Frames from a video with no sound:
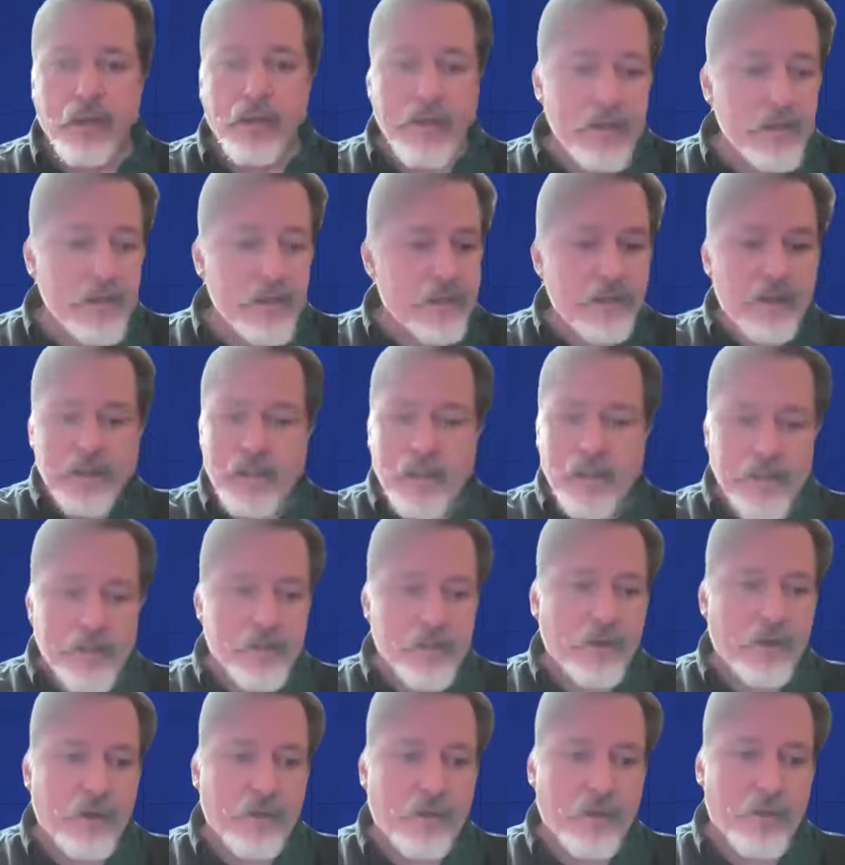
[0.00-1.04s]
Easy to get
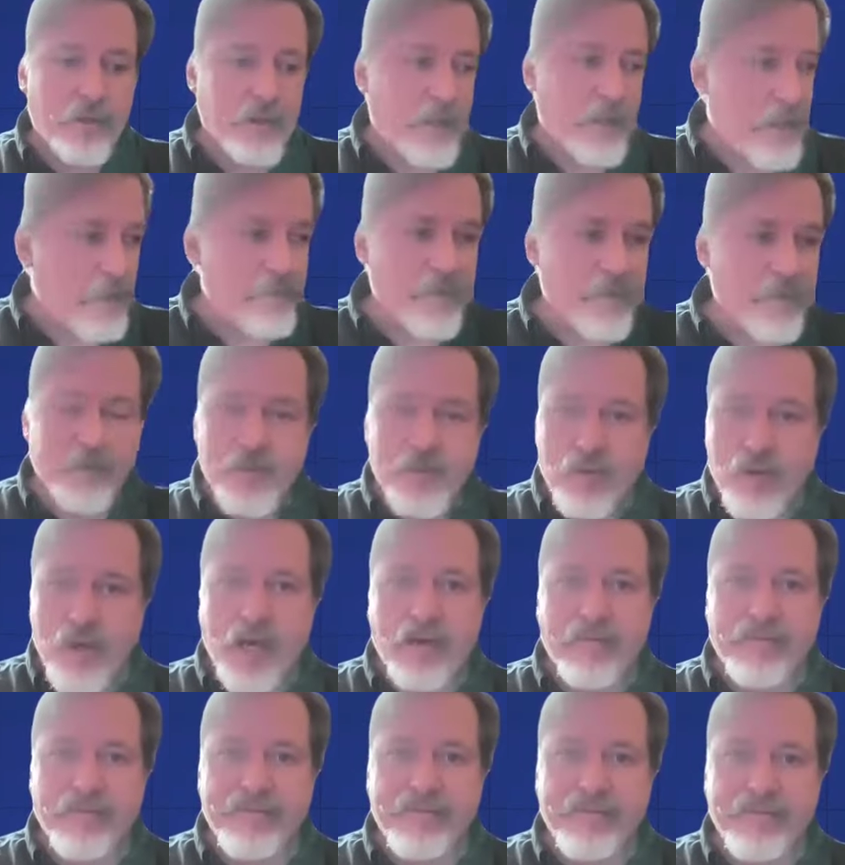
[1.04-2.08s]
started with the laptops you
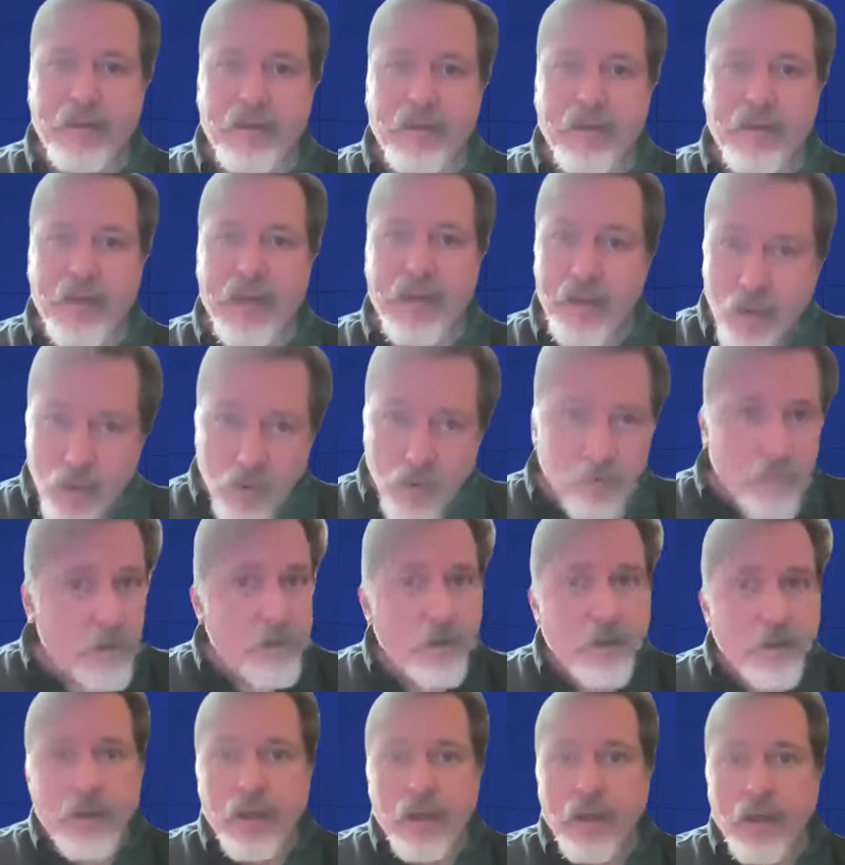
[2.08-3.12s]
have at home
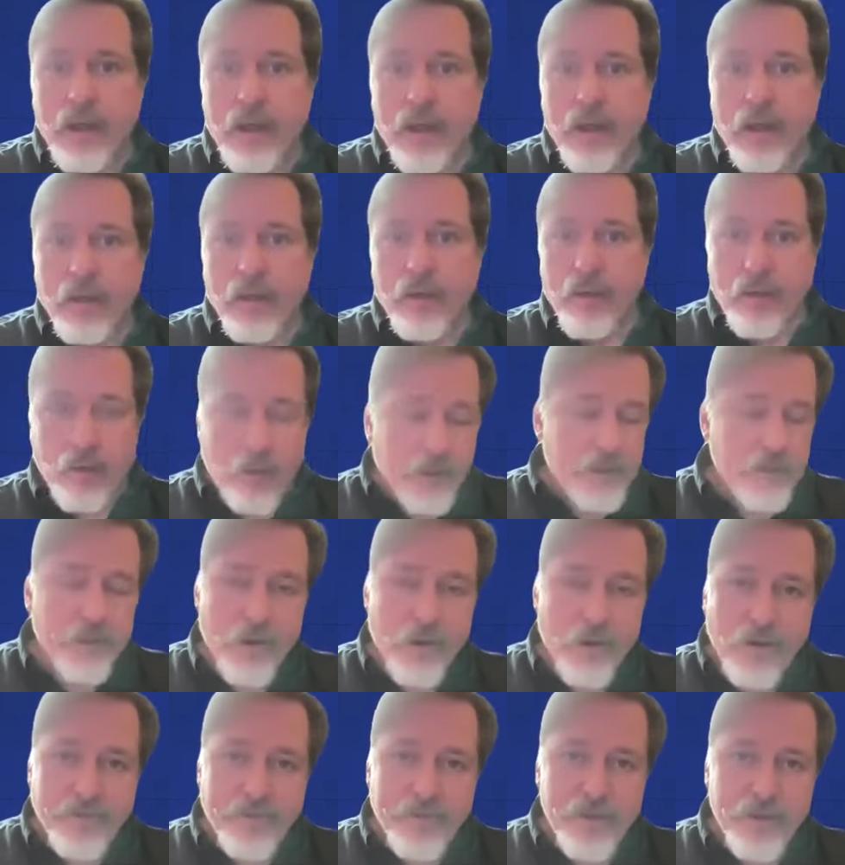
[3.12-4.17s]
or at
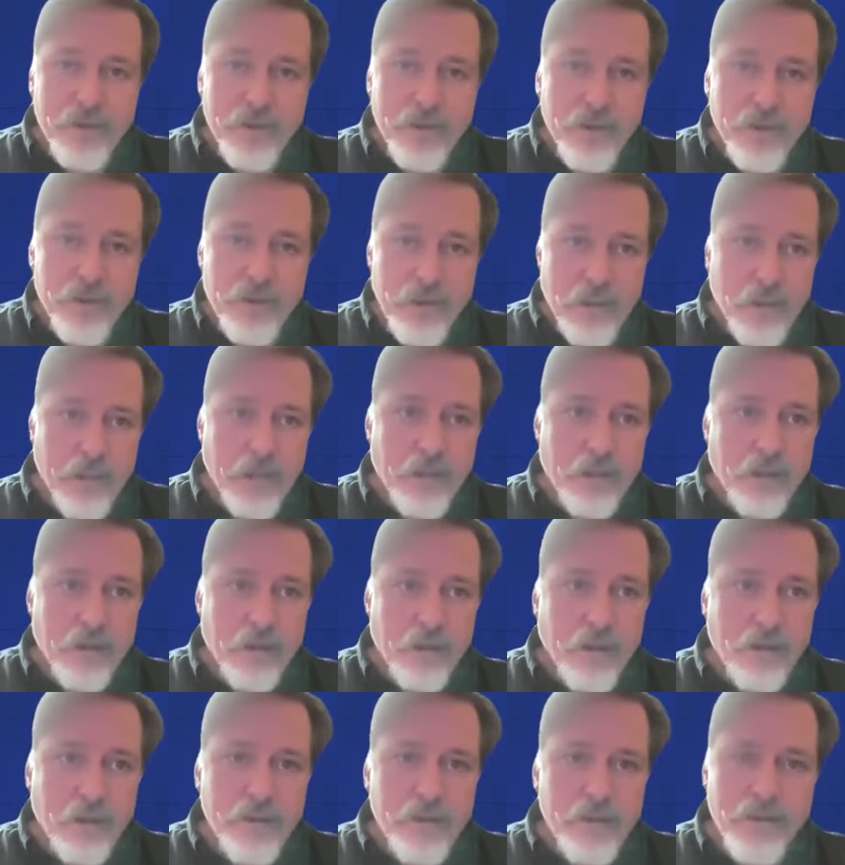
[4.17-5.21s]
your office, just getting
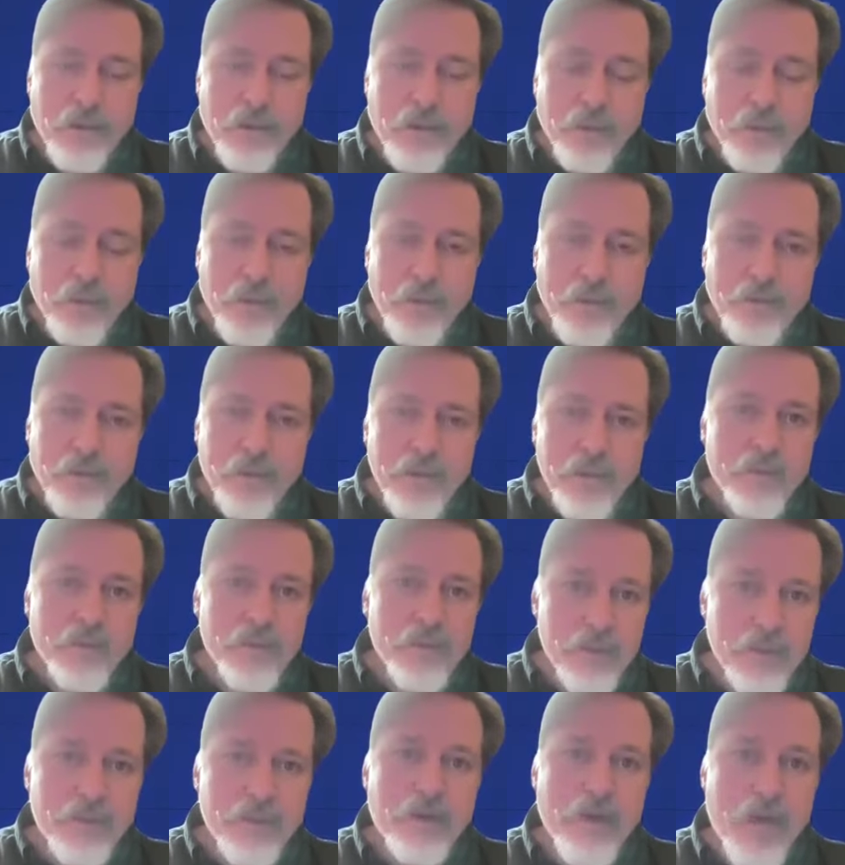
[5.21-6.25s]
started with the
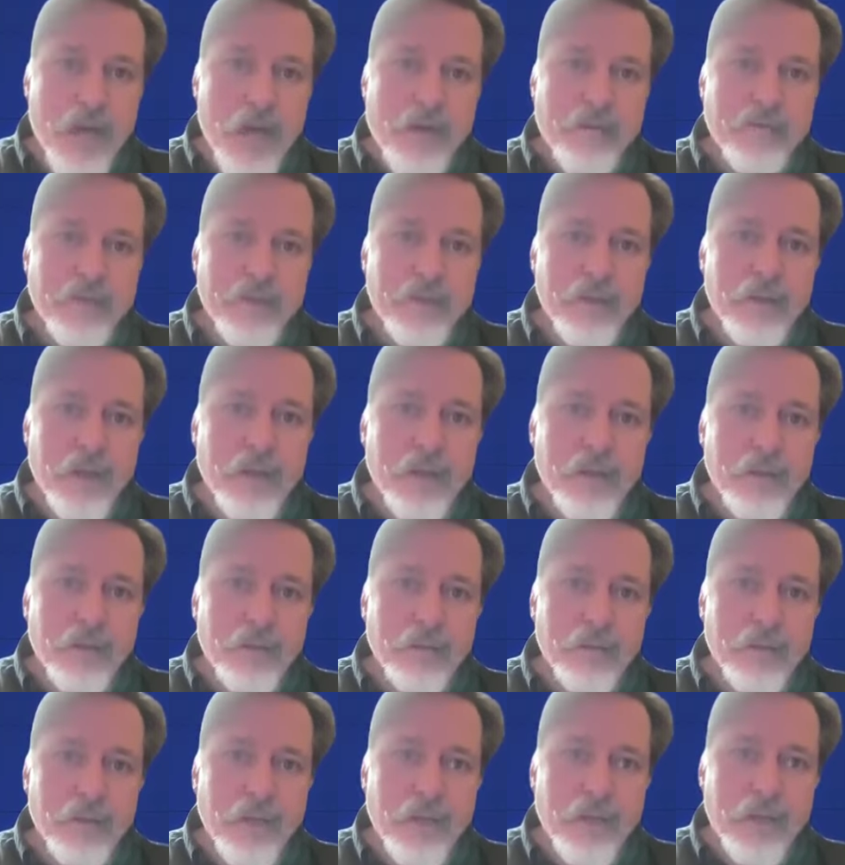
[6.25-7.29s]
resources you have and
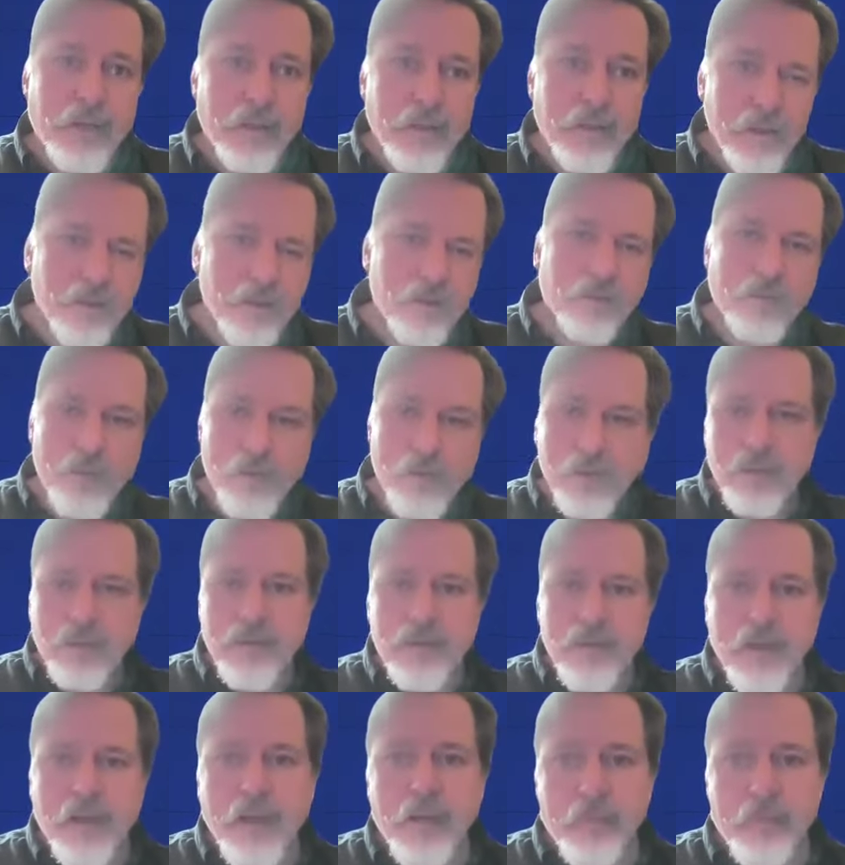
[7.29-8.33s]
getting the distribution
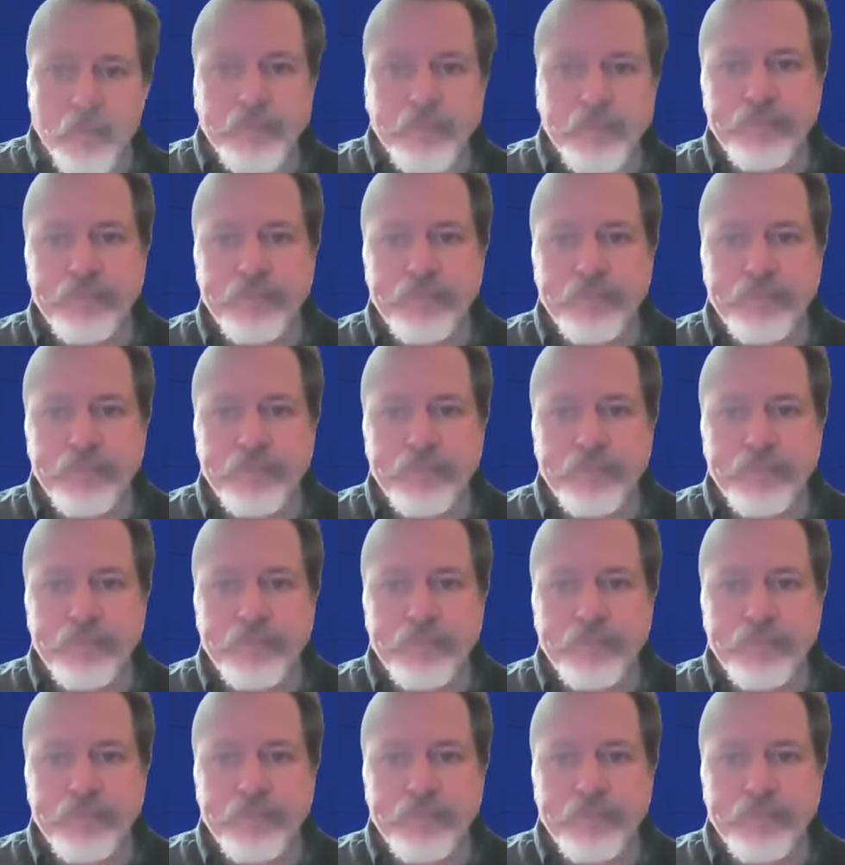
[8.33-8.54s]
set up.